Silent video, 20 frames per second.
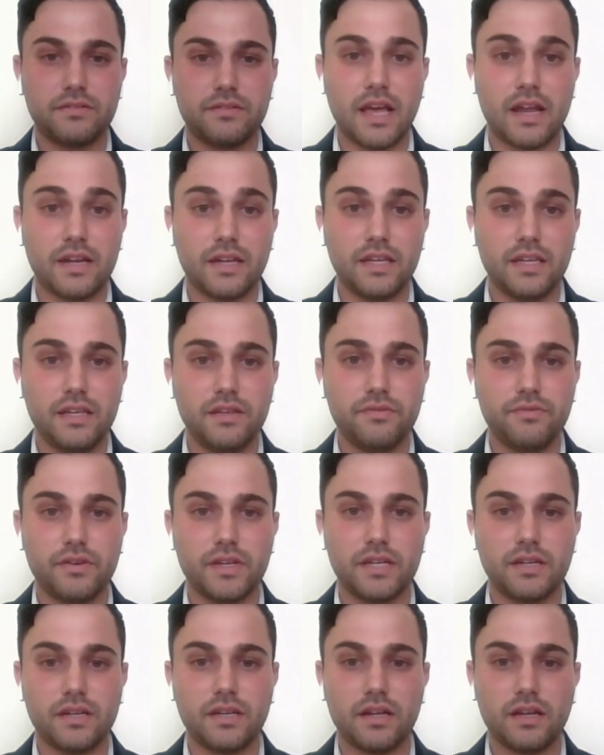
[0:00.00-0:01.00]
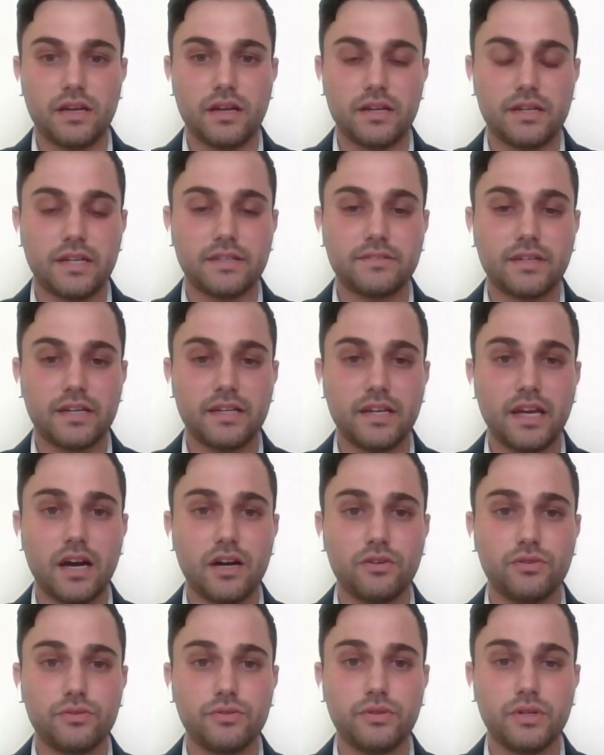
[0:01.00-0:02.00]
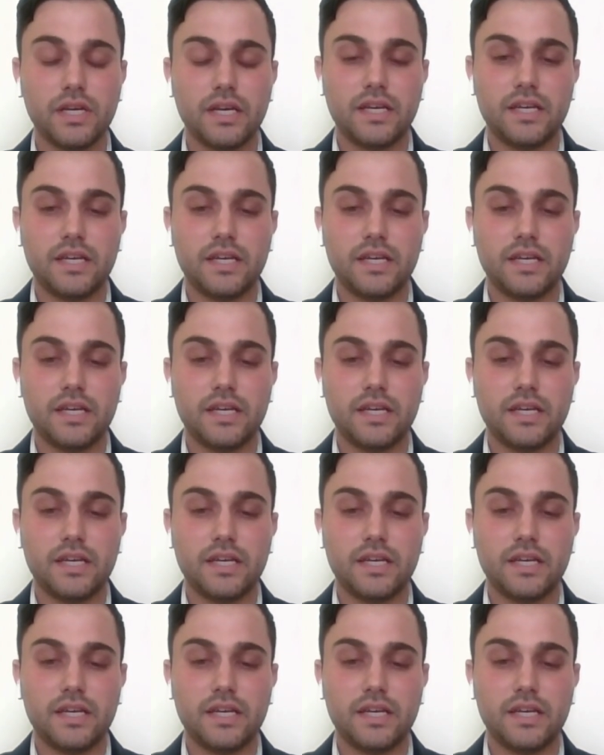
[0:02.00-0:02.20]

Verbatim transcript: And even Netanyahu,